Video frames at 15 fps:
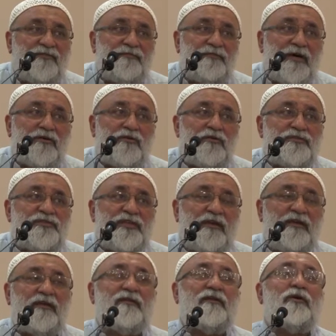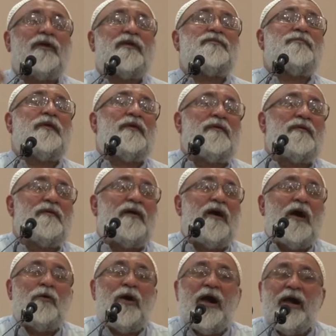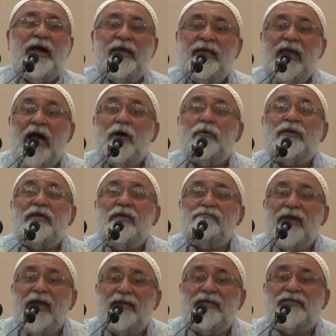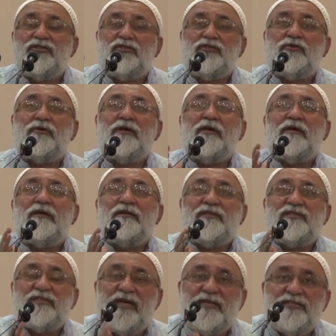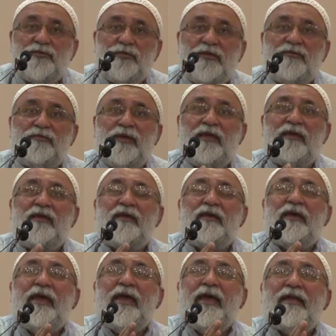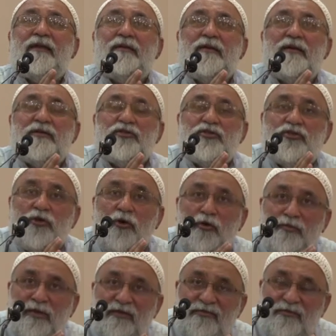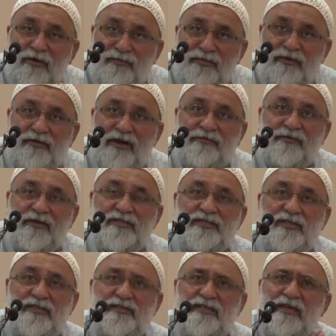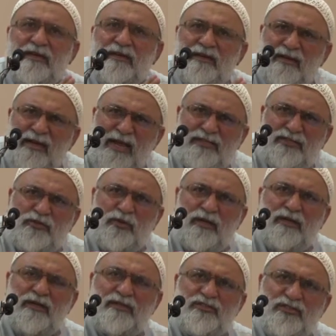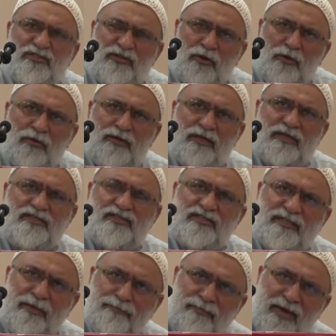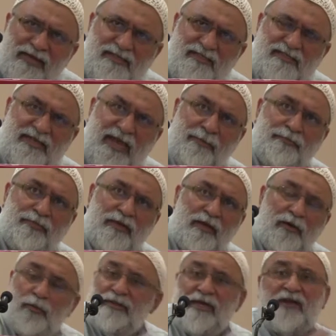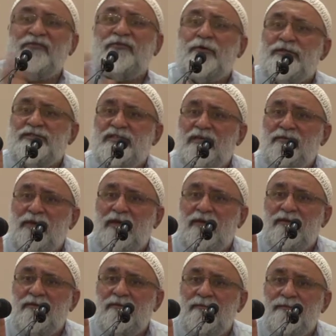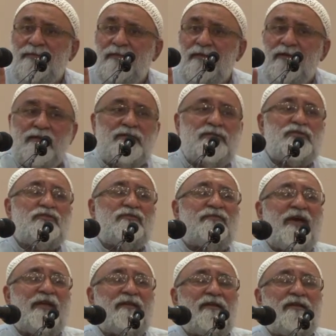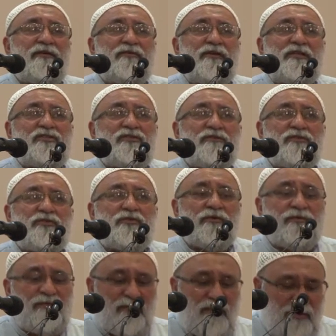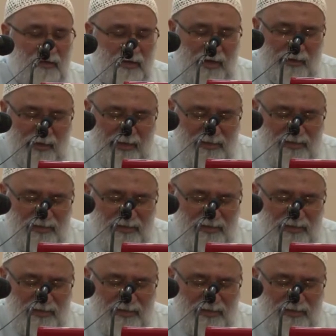of marhum Sayyid, look at me, how he managed to discuss with me and show me from the references, gradually, slowly, step by step, without forcing me to finally reach the truth and